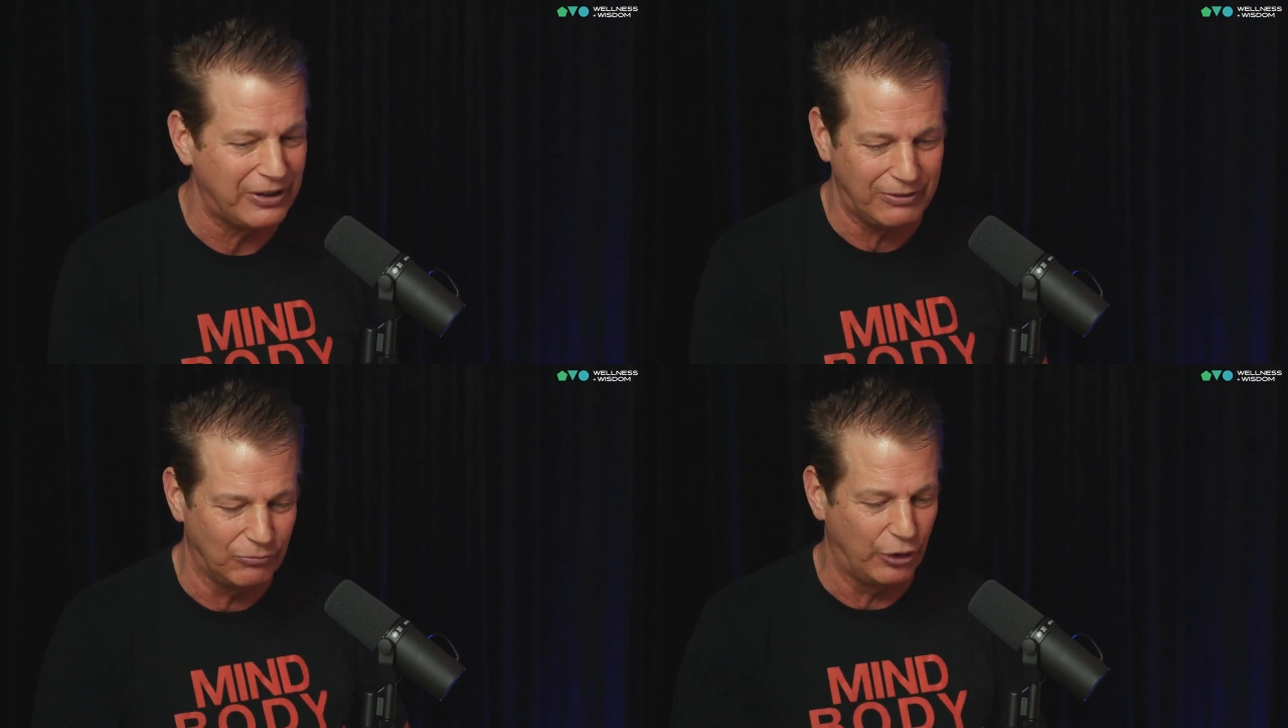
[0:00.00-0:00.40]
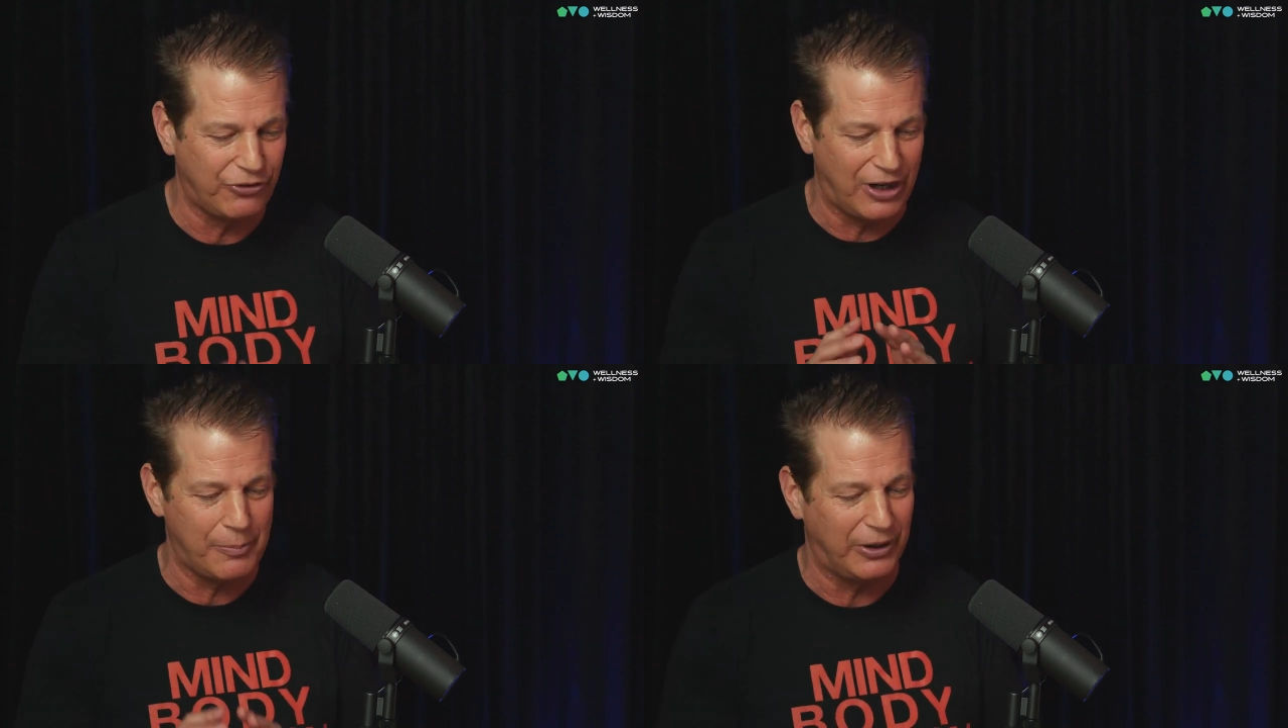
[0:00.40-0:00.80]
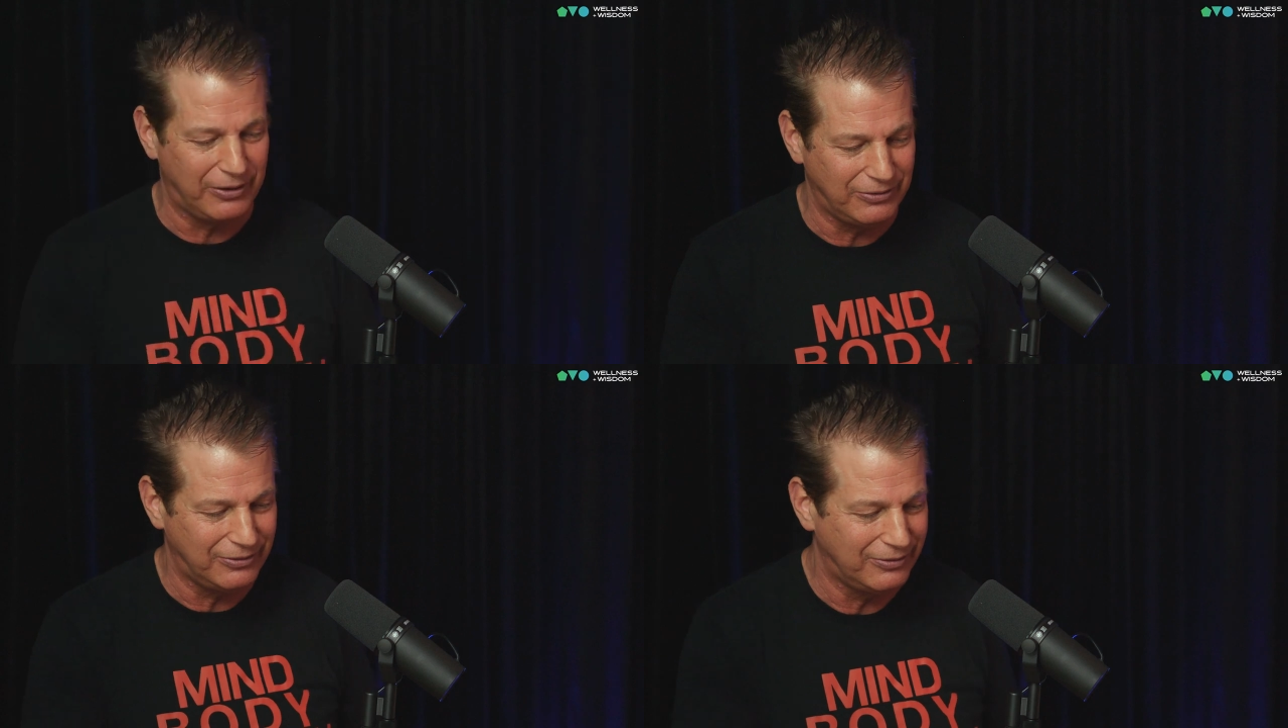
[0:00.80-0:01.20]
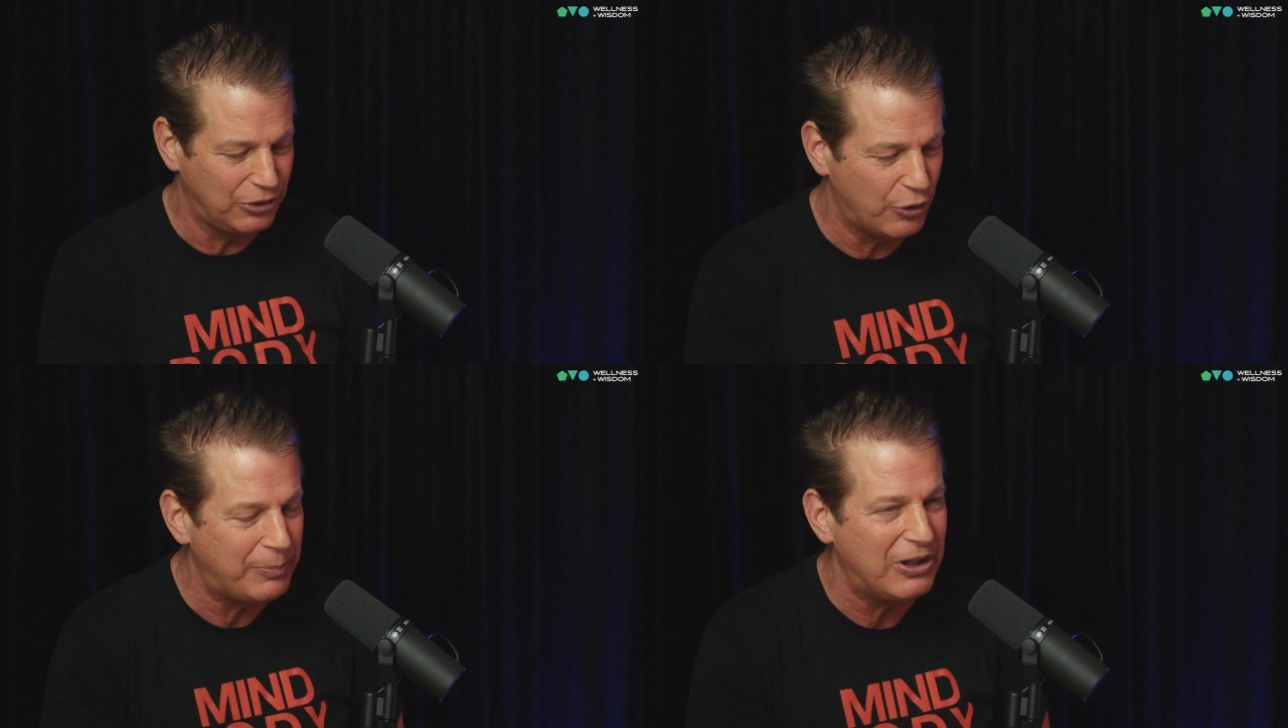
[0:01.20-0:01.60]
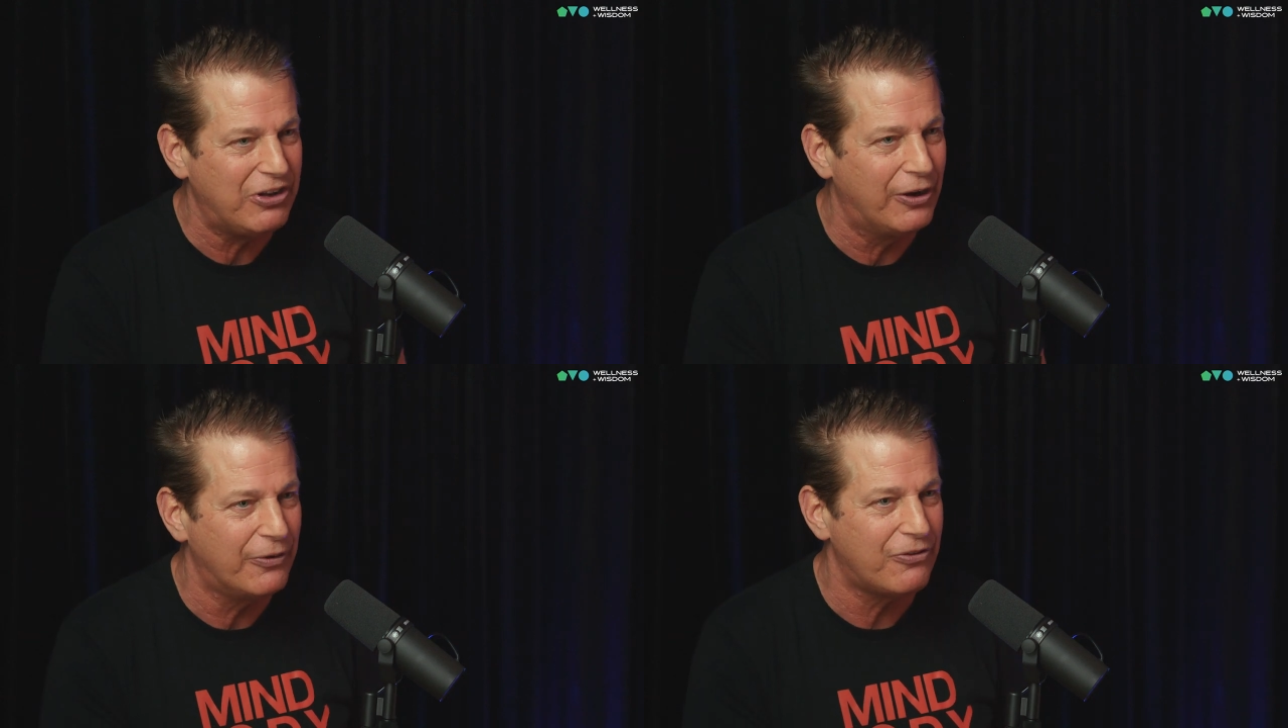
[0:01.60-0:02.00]
And he looks it up on
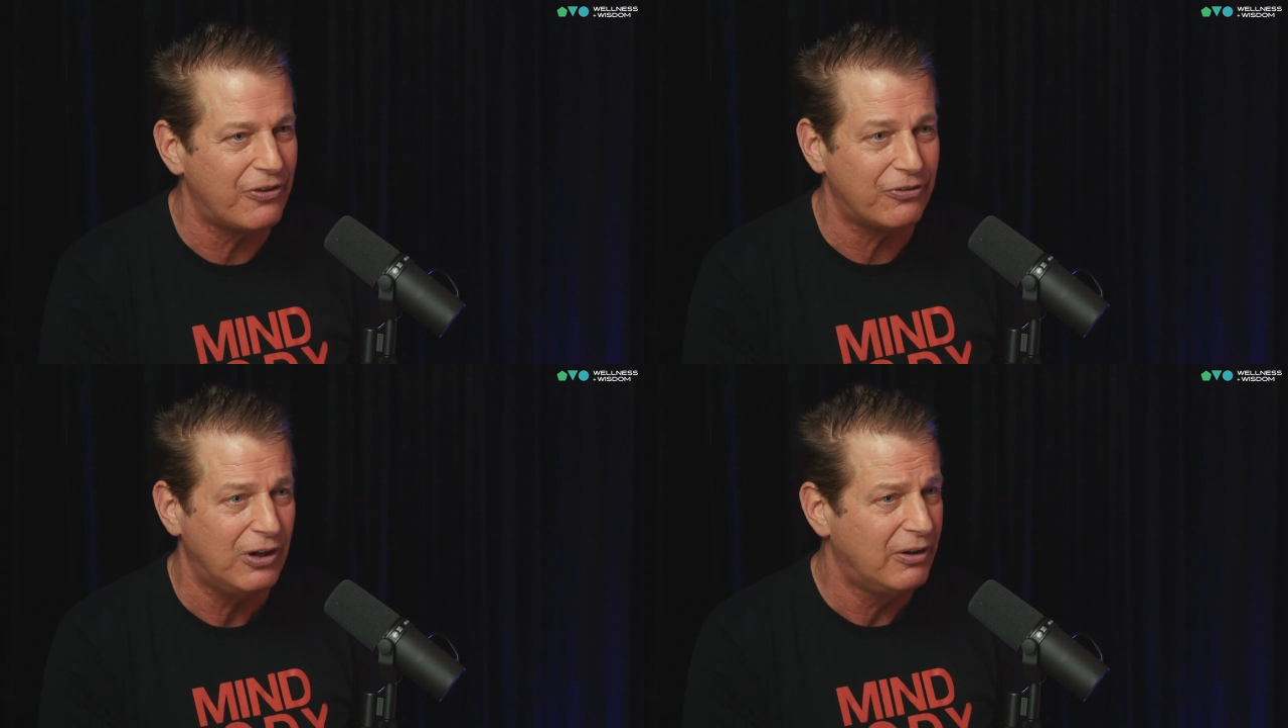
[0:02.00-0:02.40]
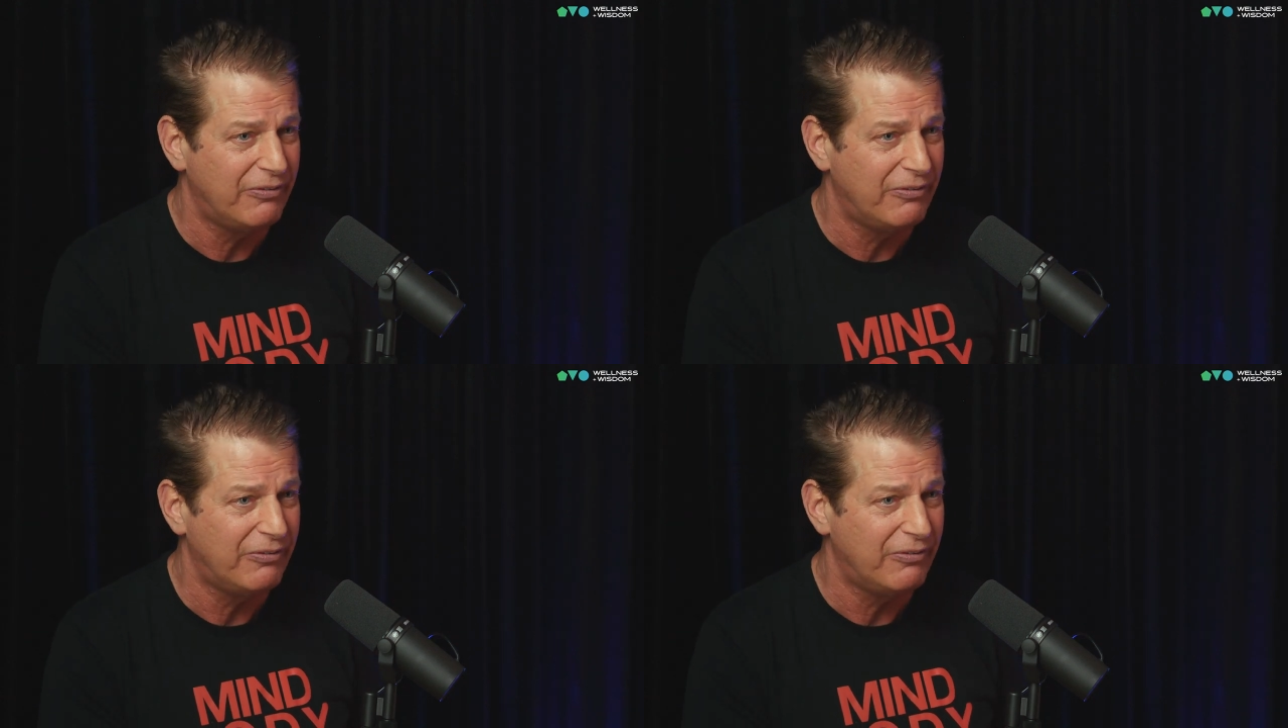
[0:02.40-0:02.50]
USPTO and says,